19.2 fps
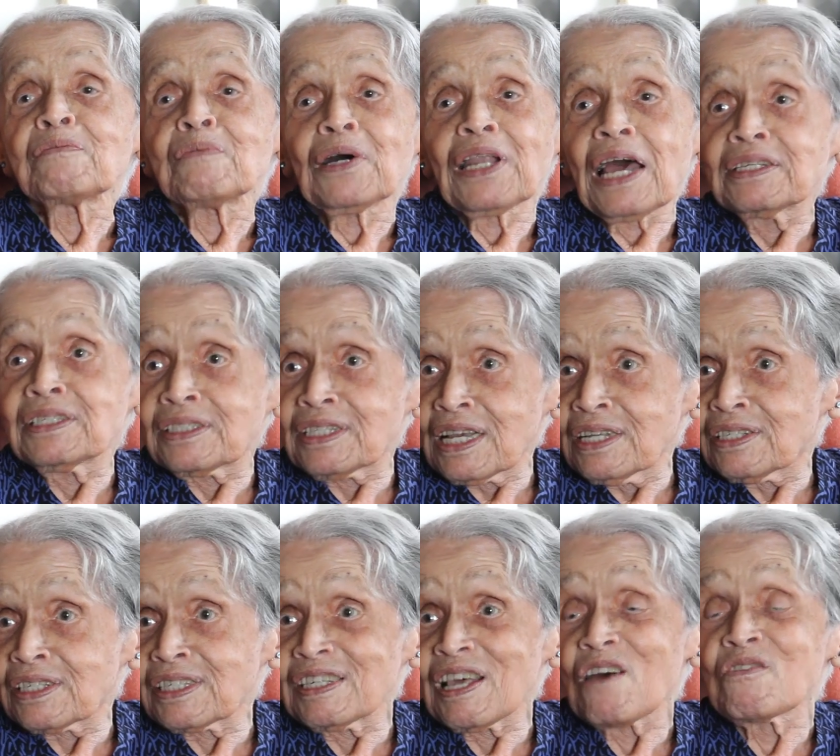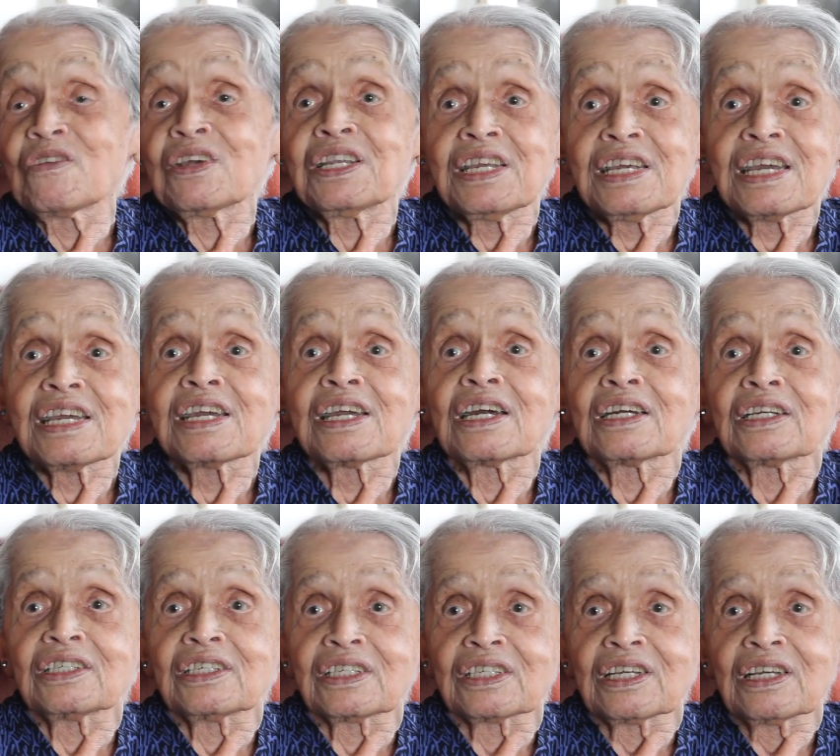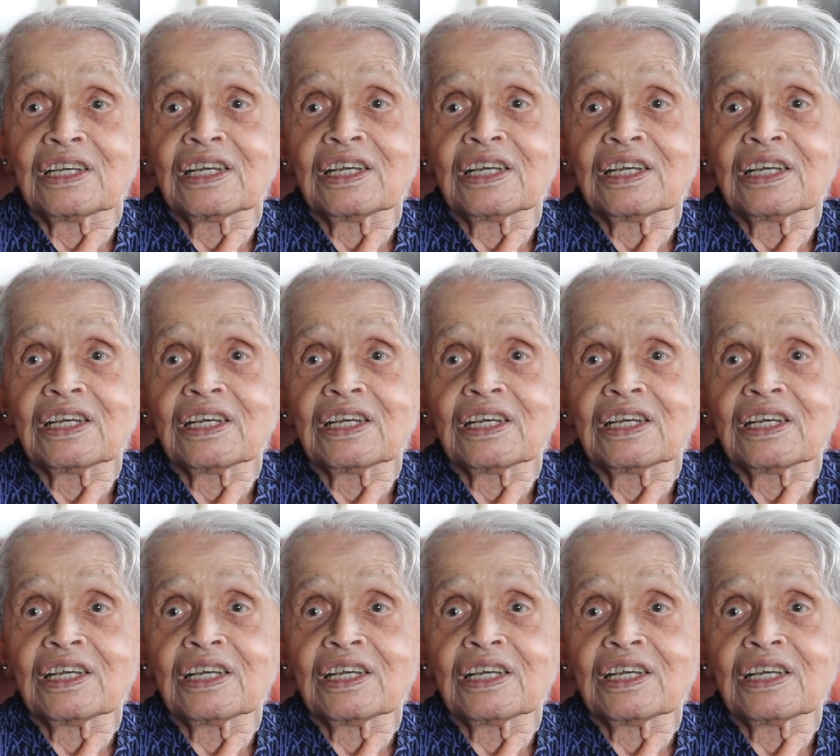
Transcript: I stayed 7 years.